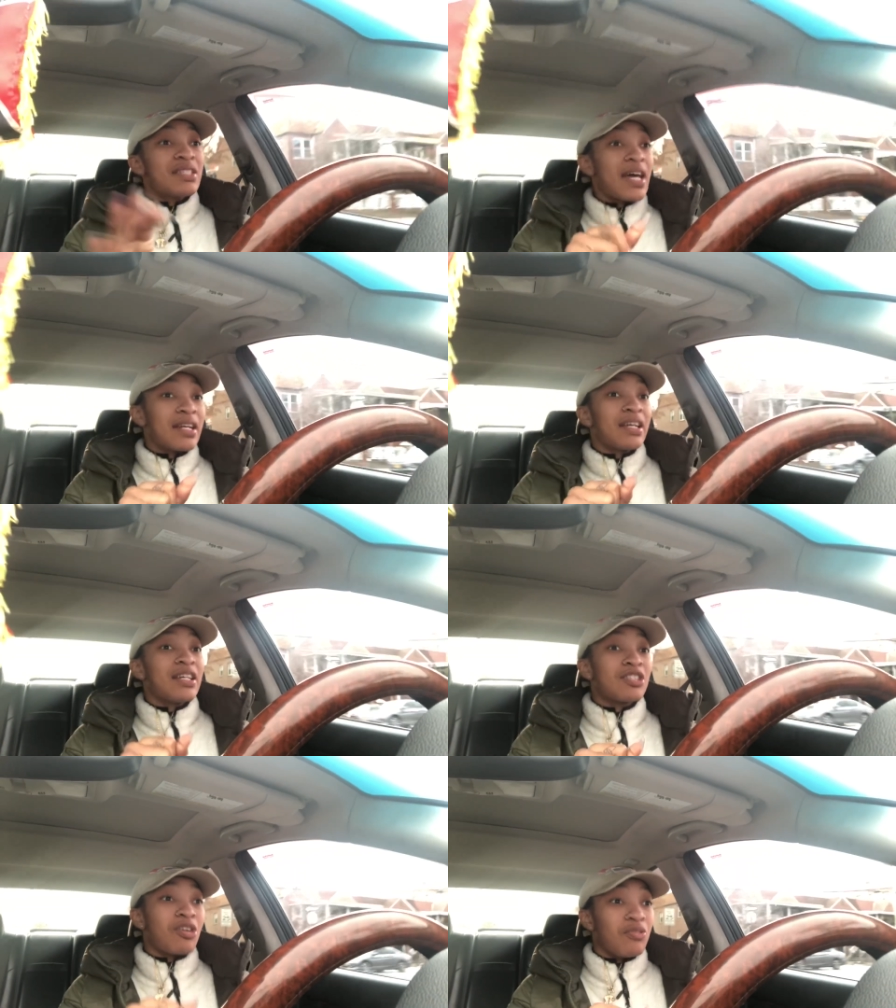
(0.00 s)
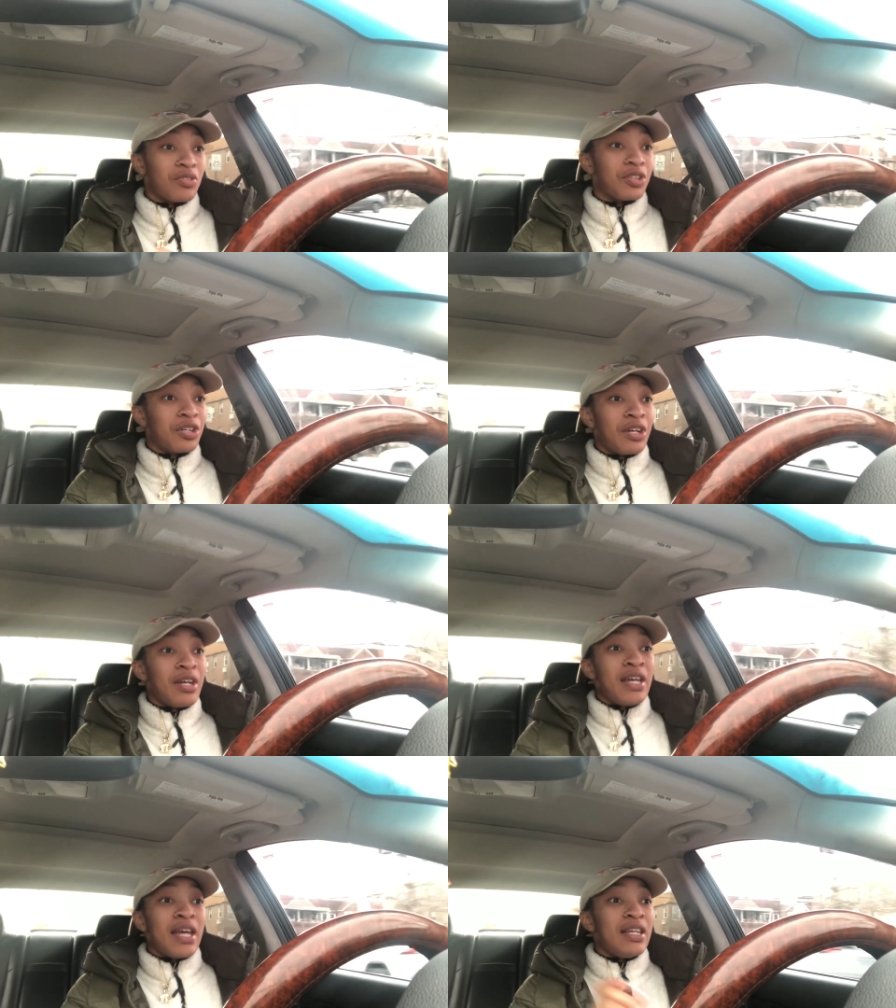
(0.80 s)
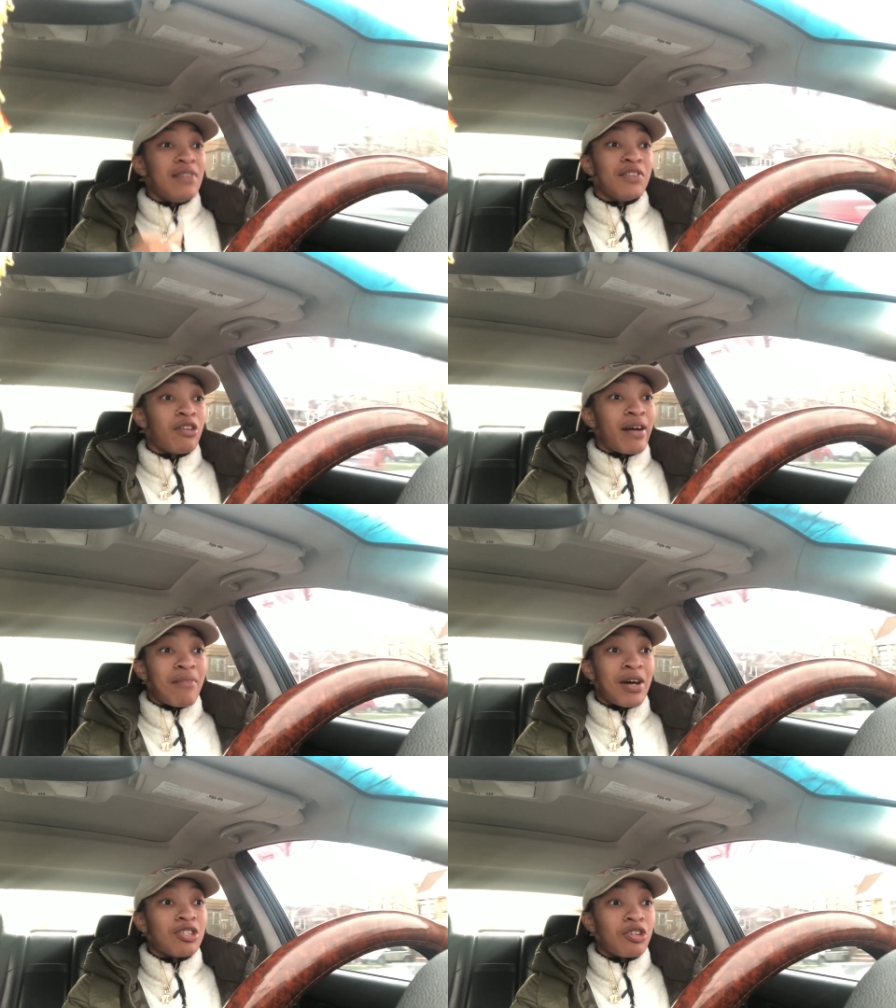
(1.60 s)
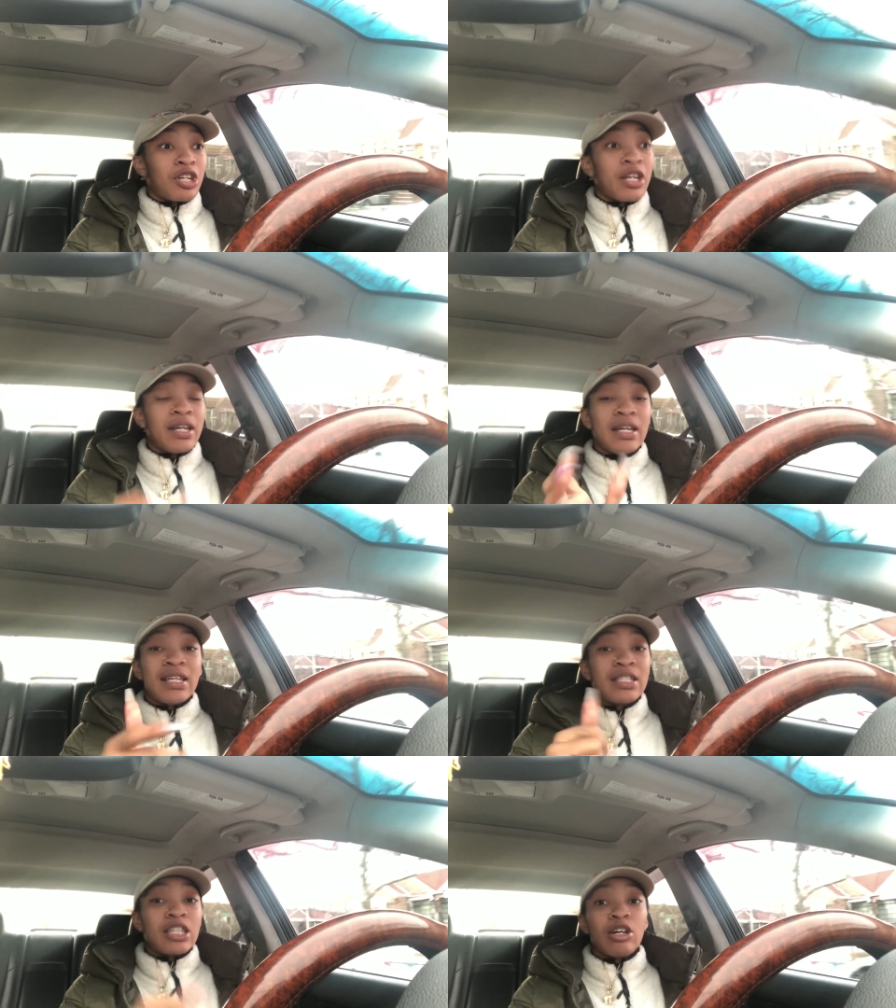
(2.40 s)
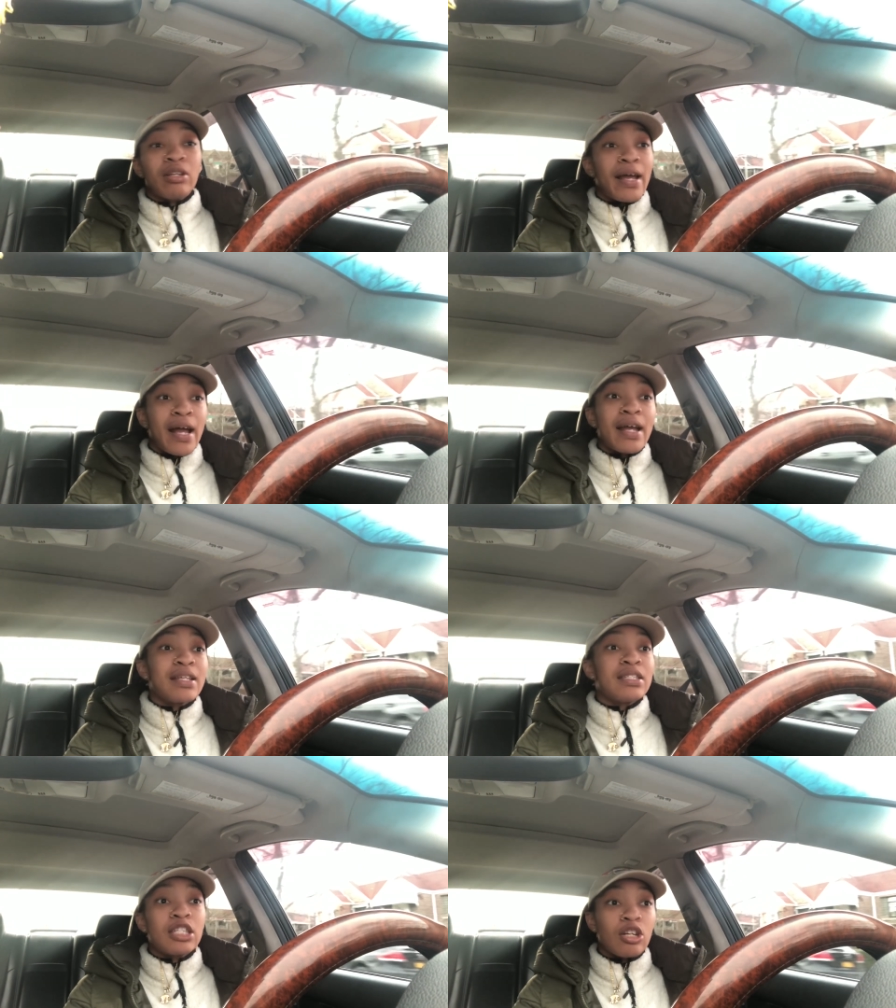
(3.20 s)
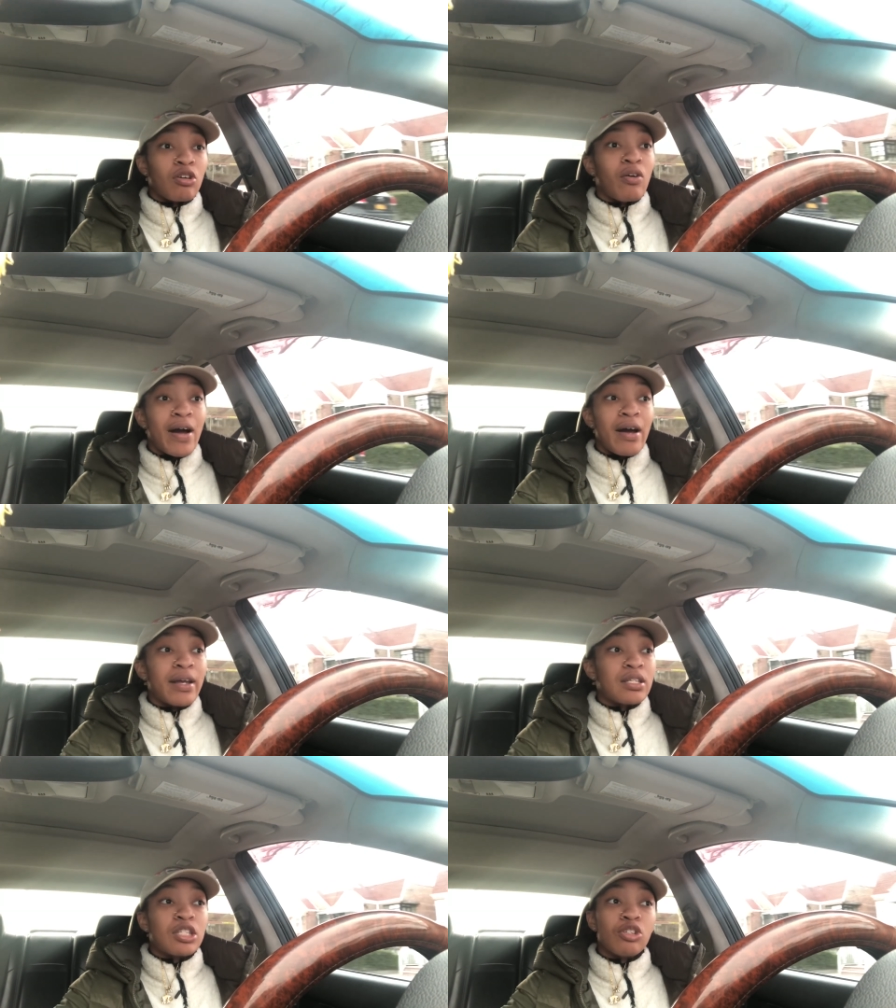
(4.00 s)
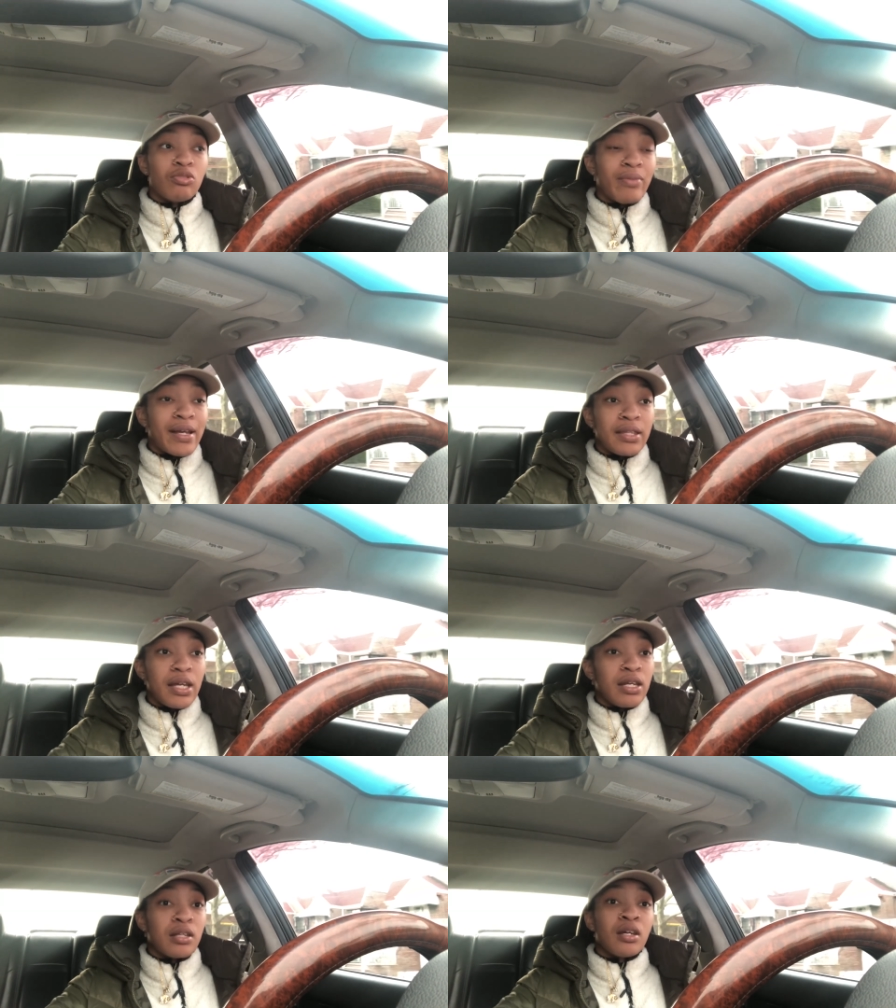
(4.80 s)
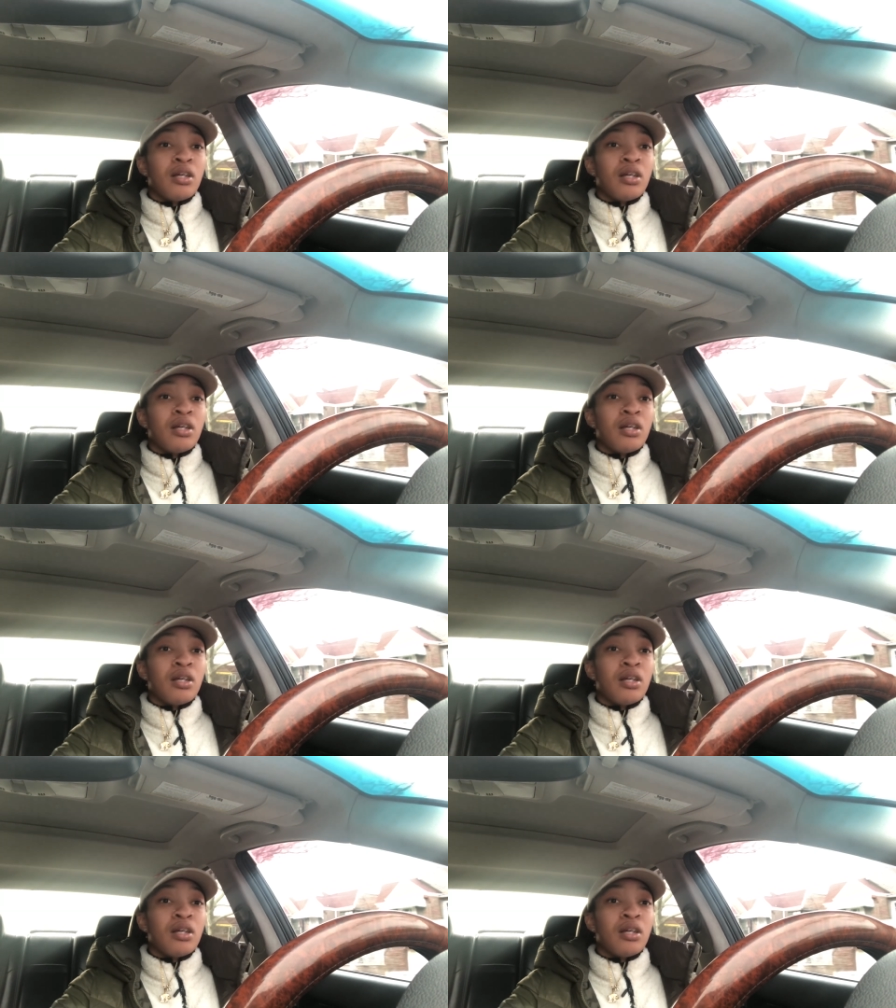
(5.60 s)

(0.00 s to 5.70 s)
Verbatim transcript: Saturday is over. And even though I got my daughter, it's still like I can still go out, I can still do my thing.